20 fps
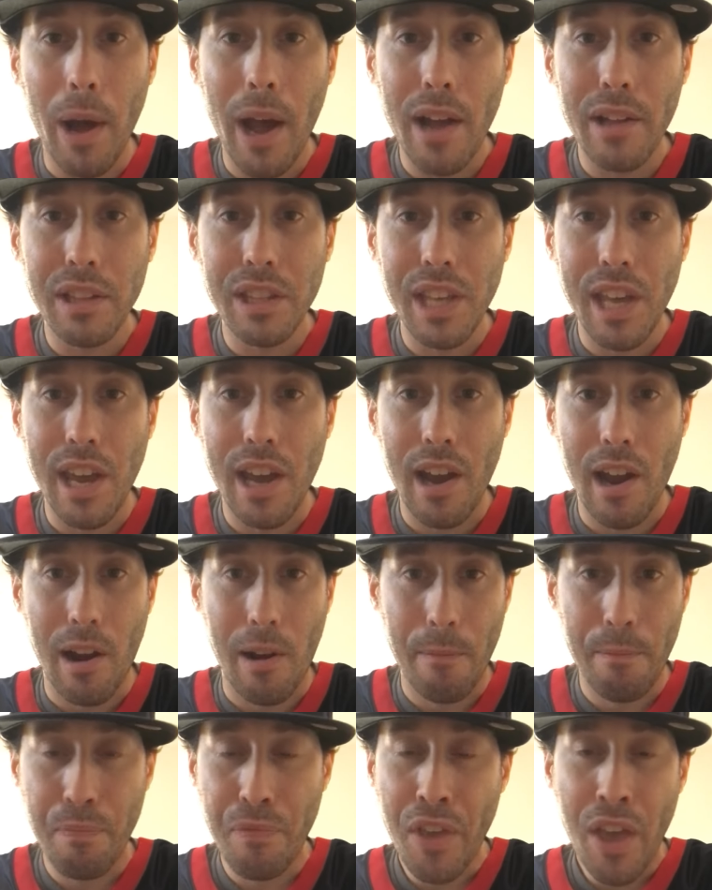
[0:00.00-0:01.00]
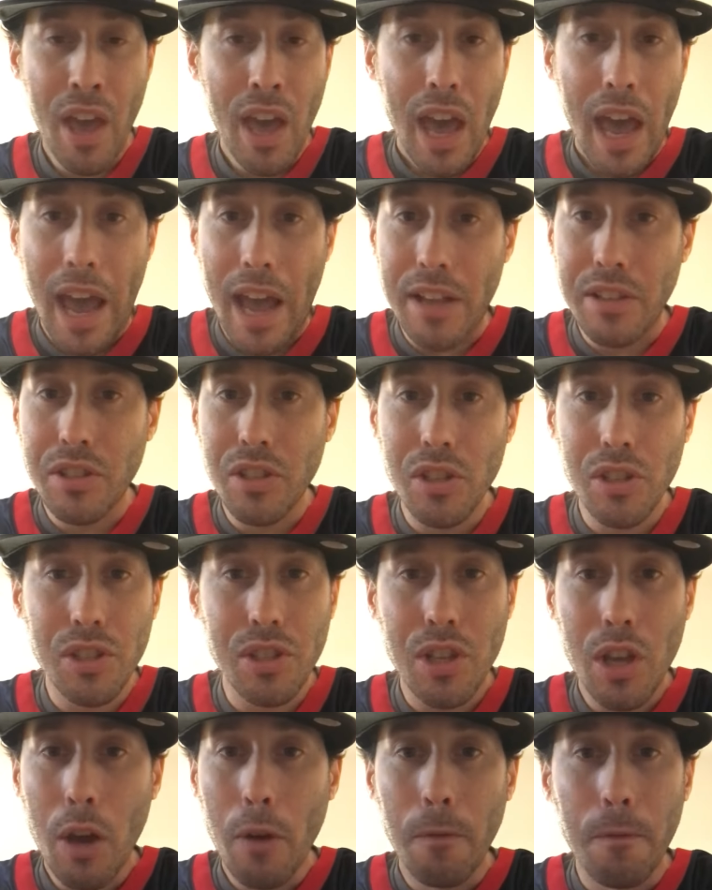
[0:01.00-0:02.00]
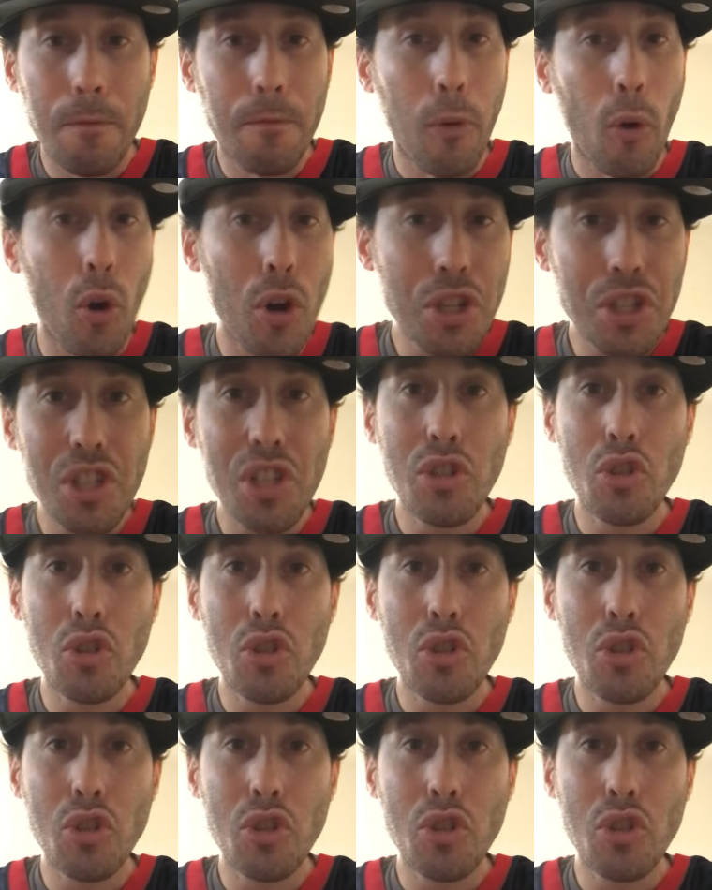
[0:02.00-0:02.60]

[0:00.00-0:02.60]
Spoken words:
out there and just force a